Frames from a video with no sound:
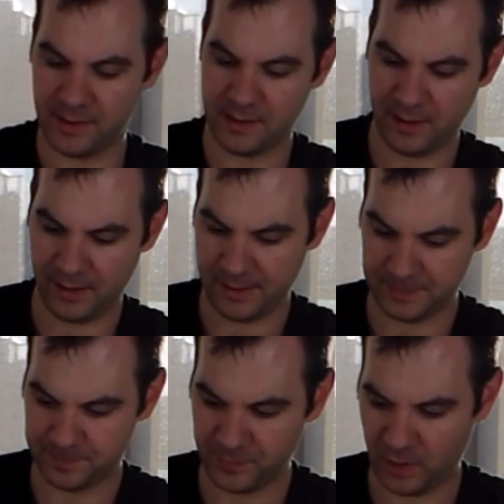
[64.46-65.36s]
the
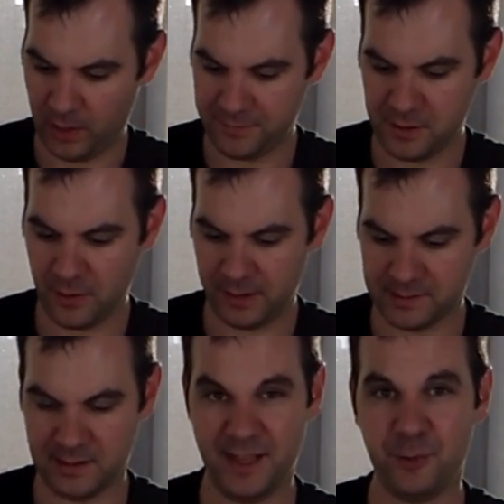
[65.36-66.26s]
uh, coffee
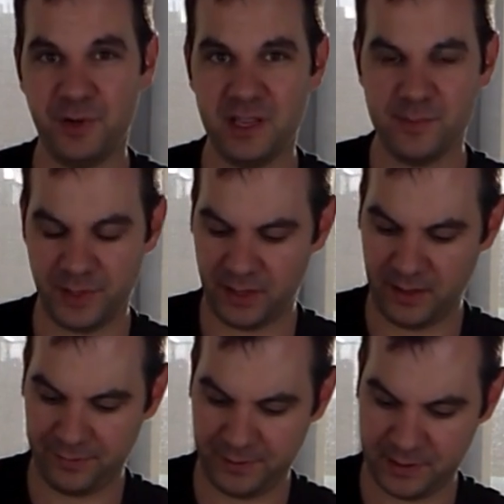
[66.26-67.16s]
grounds liquidy, but
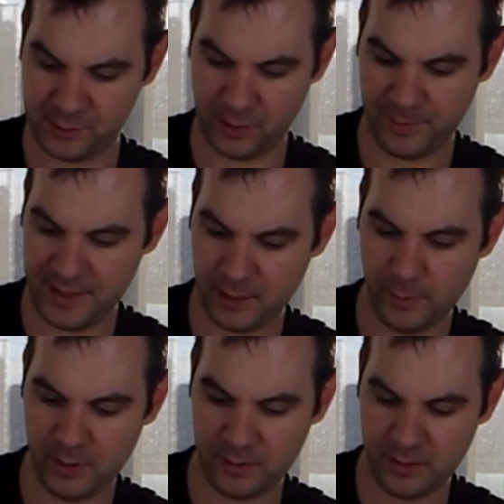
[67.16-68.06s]
enough to sort of make them
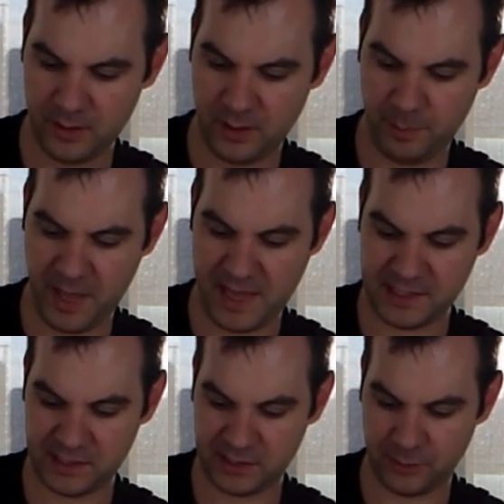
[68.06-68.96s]
a a
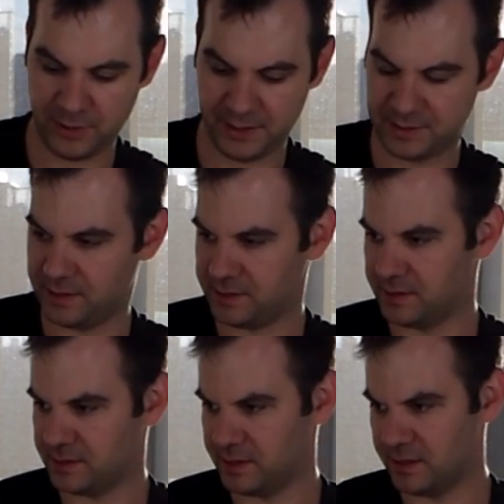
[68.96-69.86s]
paste sort of
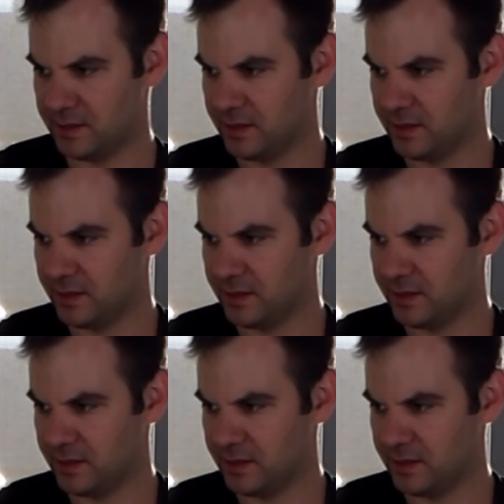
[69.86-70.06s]
consistency.